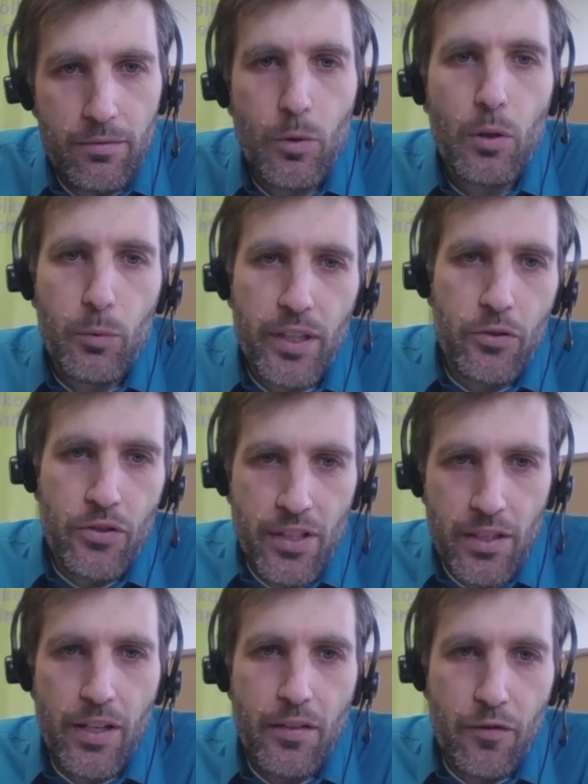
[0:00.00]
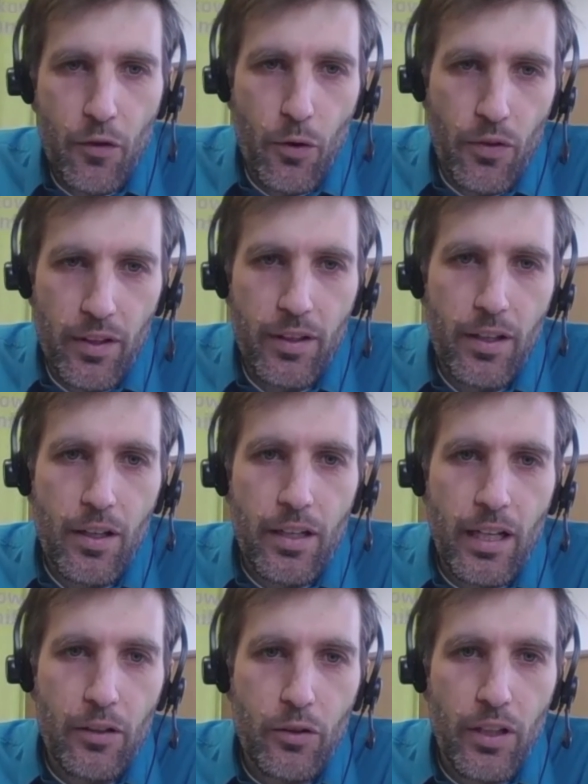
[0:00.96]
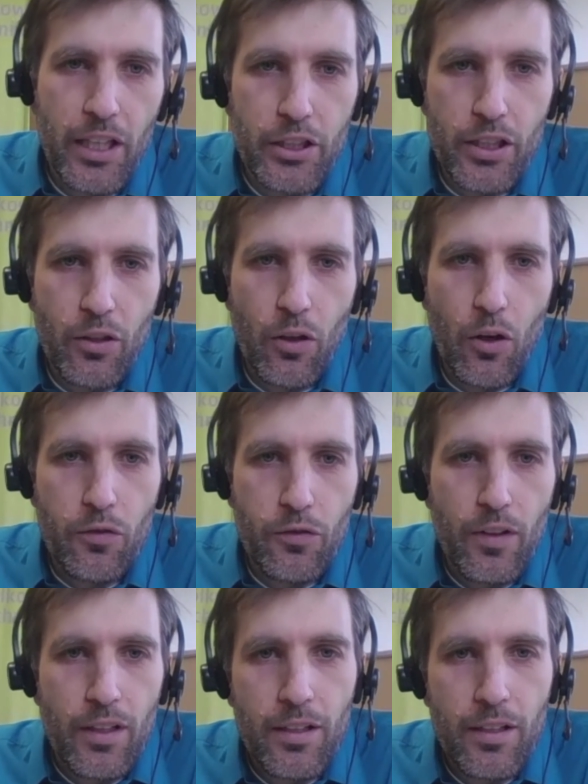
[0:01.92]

Well, we considered it for the calculation of